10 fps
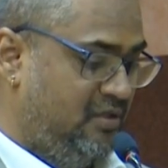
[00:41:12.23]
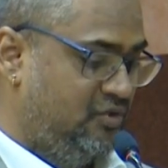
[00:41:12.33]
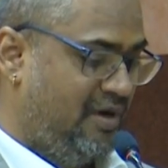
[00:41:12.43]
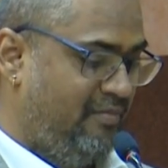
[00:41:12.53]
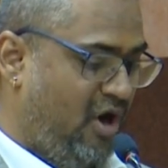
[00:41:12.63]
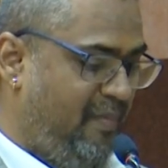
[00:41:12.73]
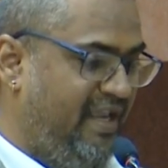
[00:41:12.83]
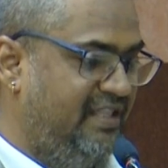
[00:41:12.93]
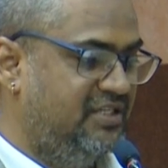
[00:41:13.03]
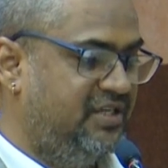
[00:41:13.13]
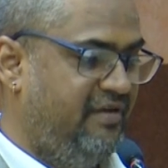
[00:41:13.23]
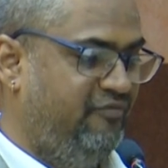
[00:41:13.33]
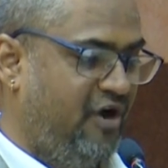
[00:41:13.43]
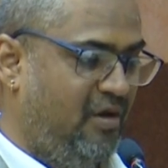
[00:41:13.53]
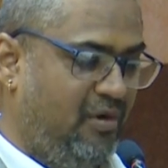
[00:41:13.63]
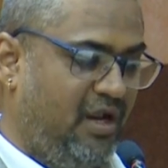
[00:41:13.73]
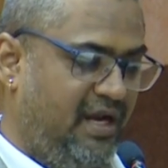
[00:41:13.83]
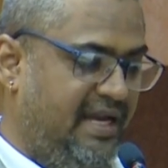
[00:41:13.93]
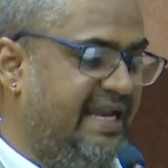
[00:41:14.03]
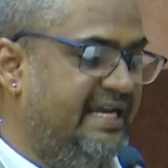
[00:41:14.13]
So I am copying the same
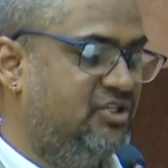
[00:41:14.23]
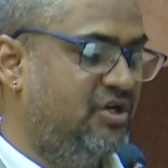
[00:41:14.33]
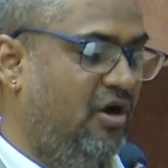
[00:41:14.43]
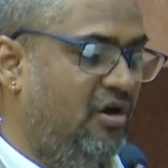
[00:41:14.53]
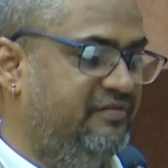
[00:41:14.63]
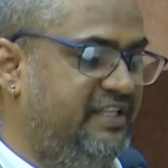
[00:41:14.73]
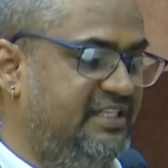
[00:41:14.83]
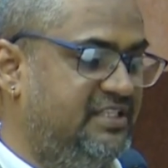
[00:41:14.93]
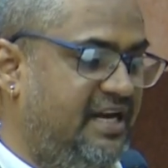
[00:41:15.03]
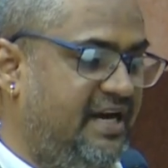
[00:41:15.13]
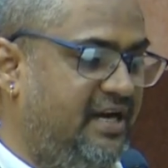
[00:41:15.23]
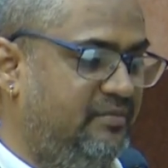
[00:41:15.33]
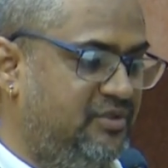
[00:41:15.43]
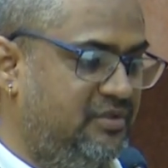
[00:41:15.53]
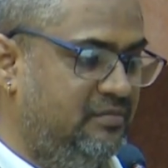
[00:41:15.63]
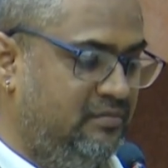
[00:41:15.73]
formula against all of these 10 items.